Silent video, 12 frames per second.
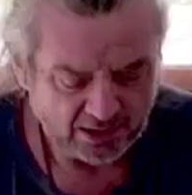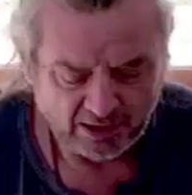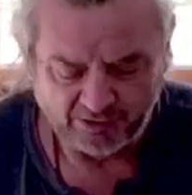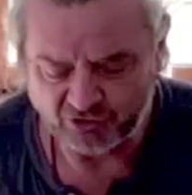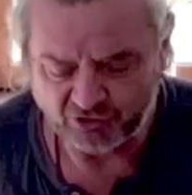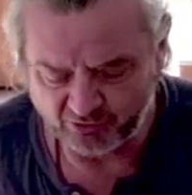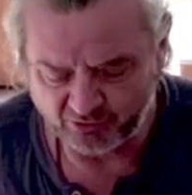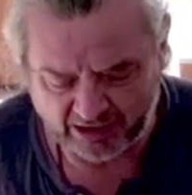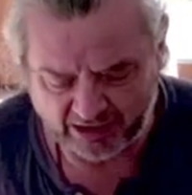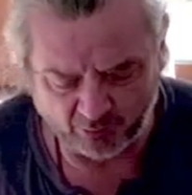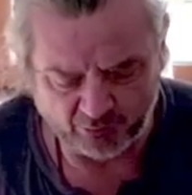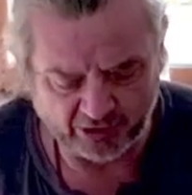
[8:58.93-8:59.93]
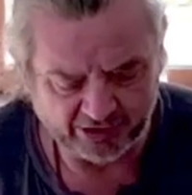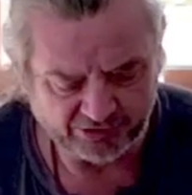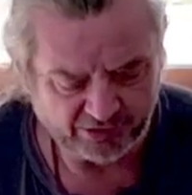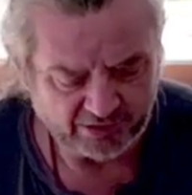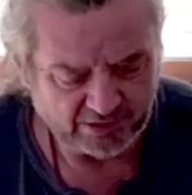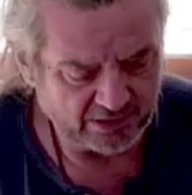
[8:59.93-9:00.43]
If you do it with the out
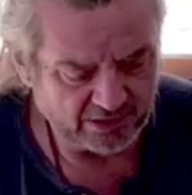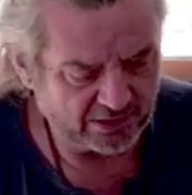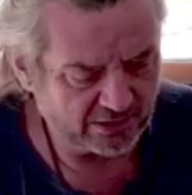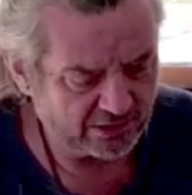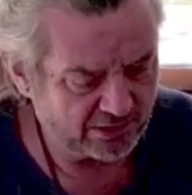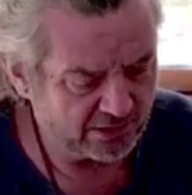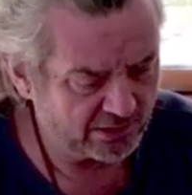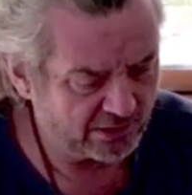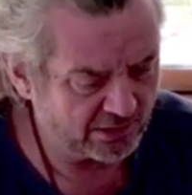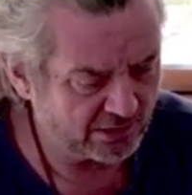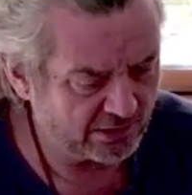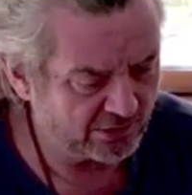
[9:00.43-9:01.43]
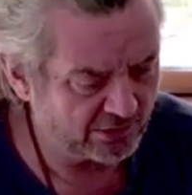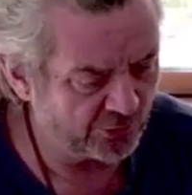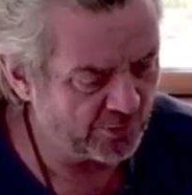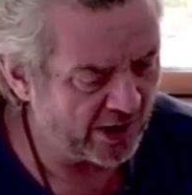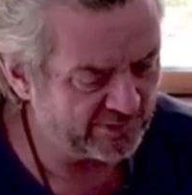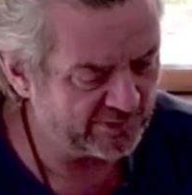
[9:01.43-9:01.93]
breath, you
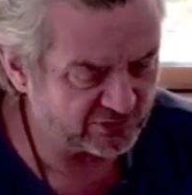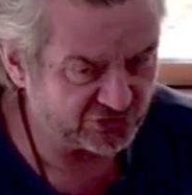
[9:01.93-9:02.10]
might be able